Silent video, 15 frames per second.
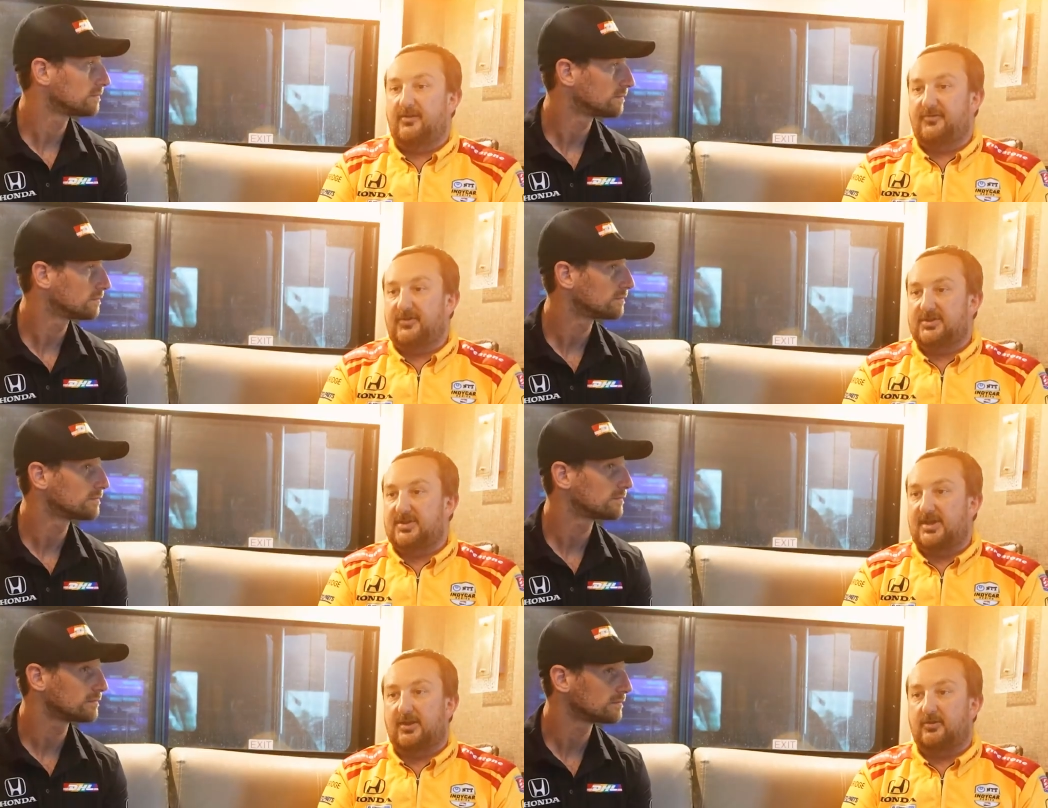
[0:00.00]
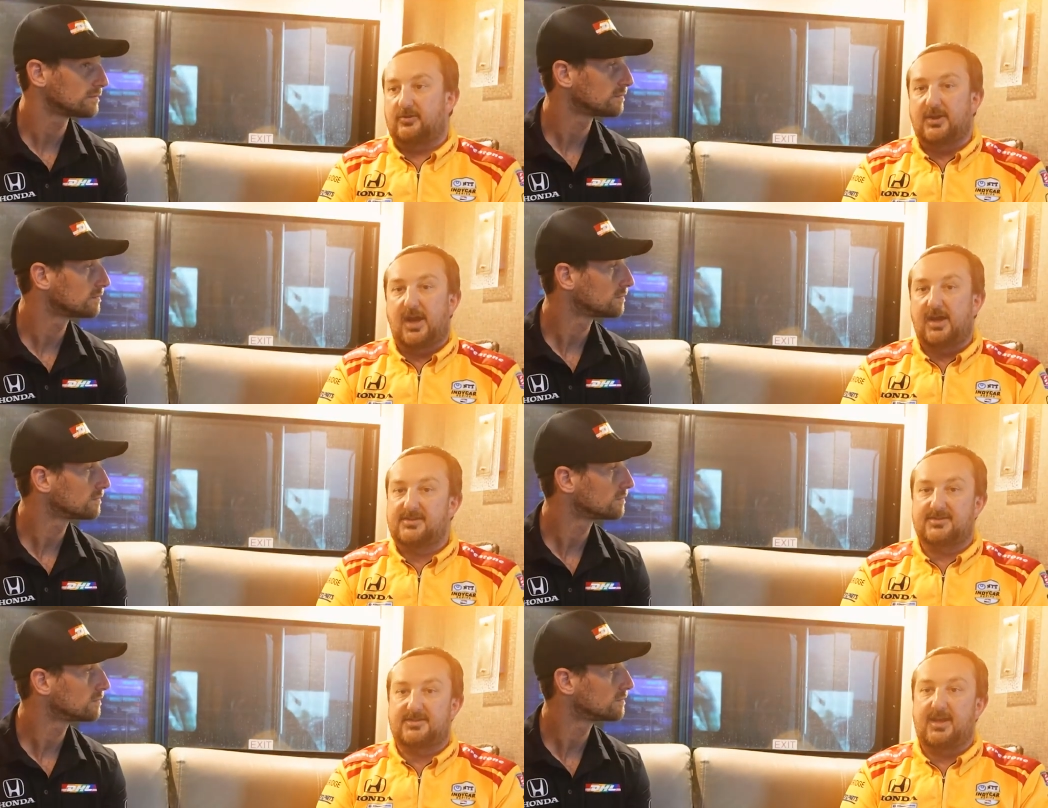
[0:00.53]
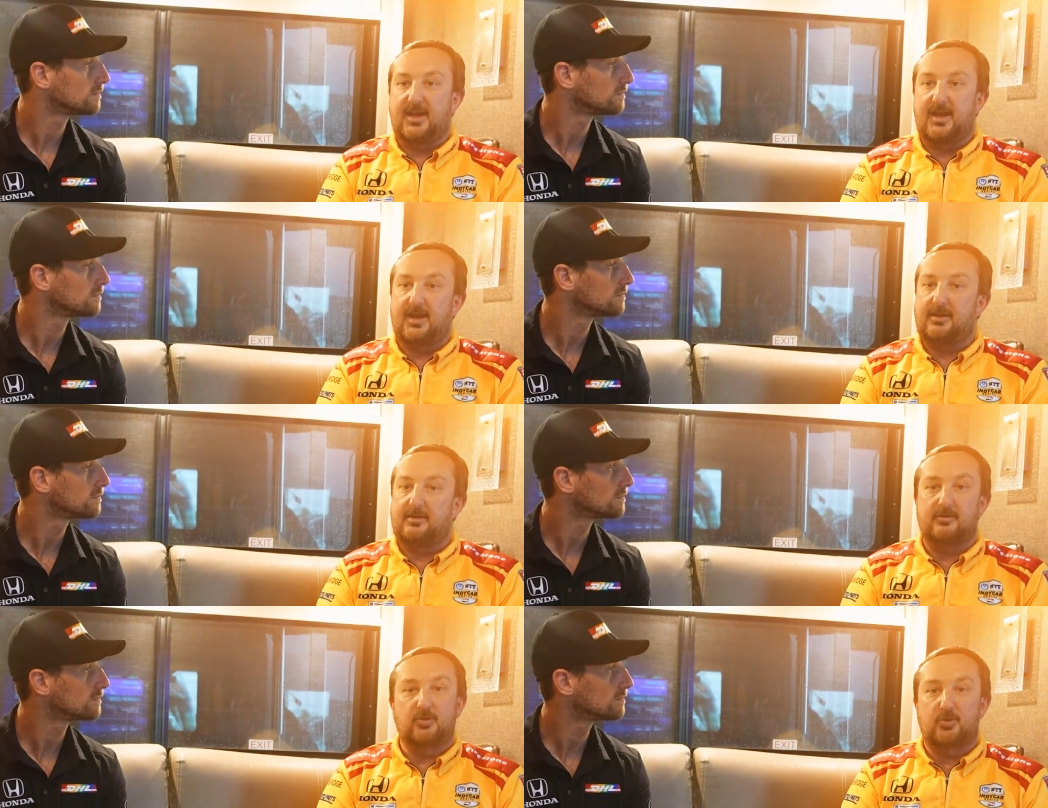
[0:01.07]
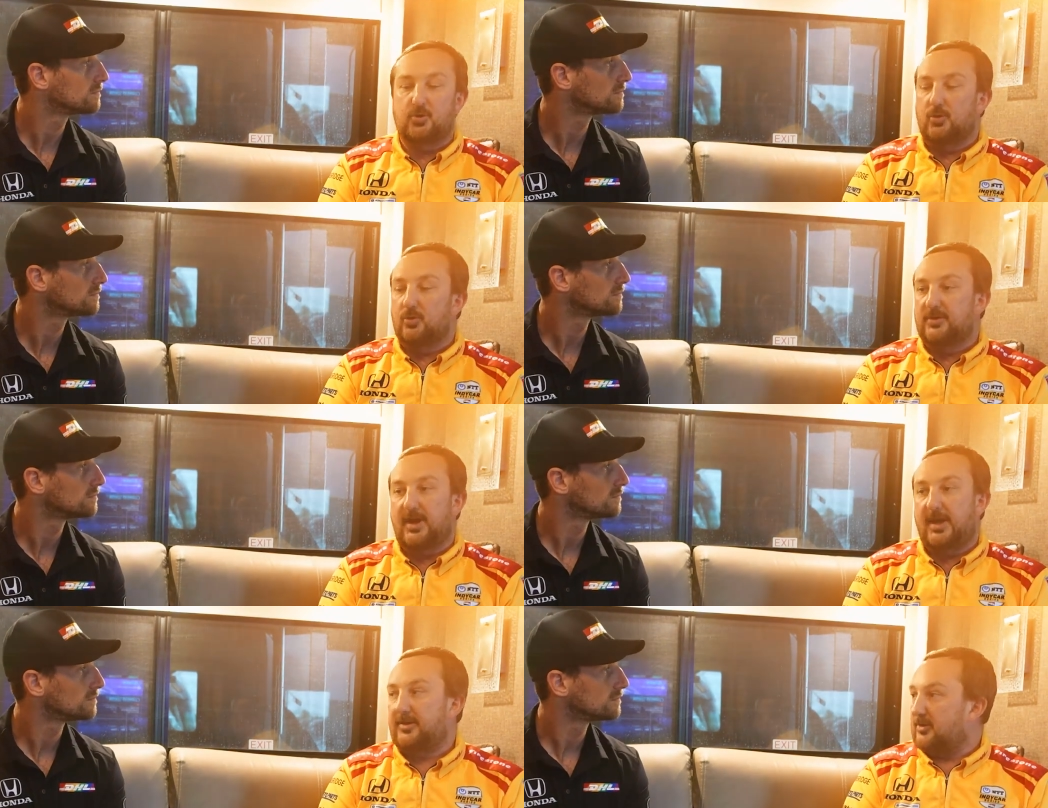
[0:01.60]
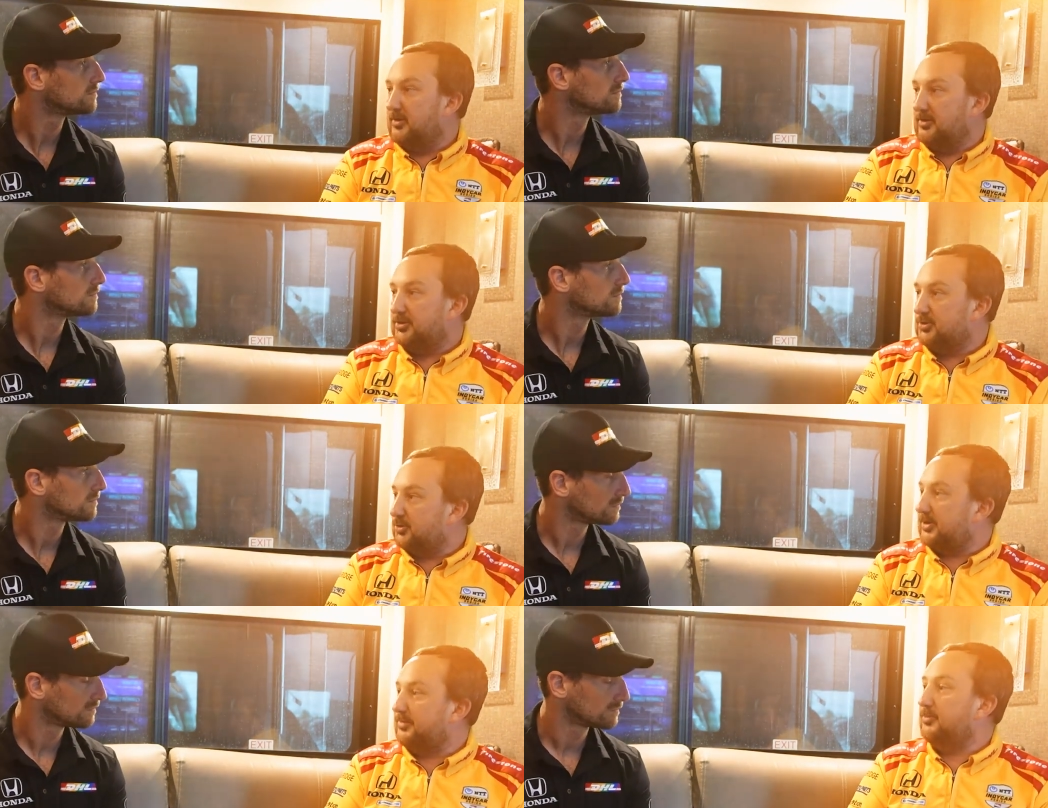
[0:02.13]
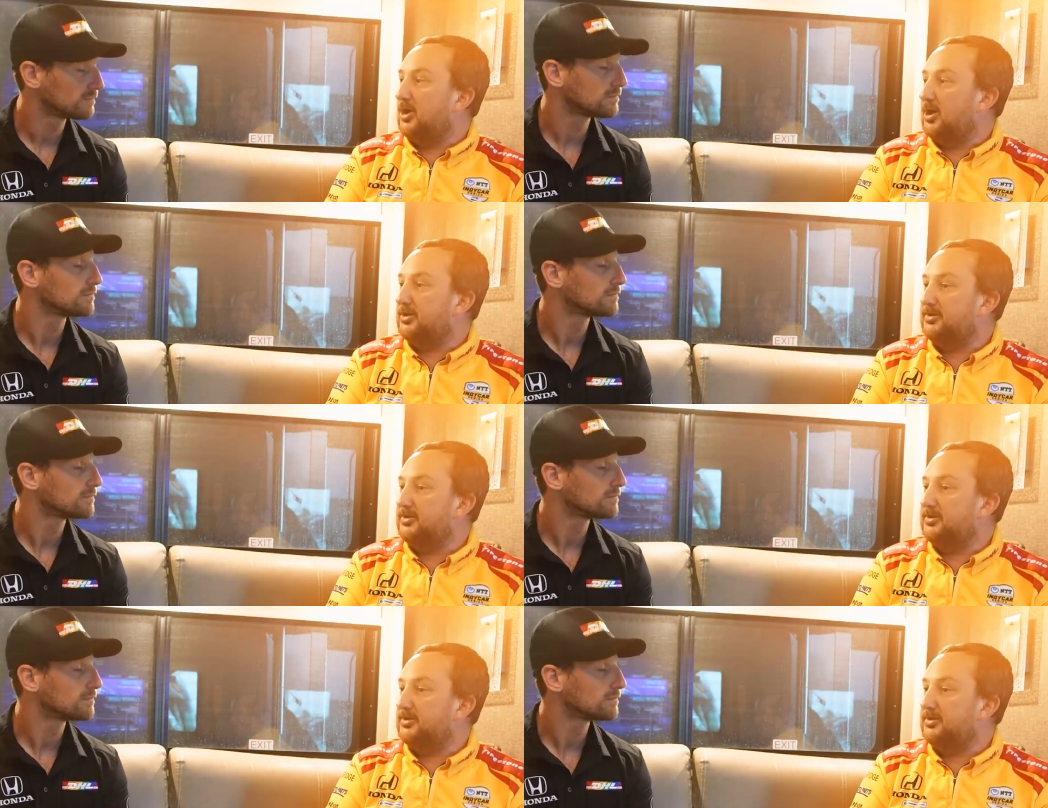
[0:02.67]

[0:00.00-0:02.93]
Speaker 1: If it's like a nice day and cool day, you're going to trim a lot.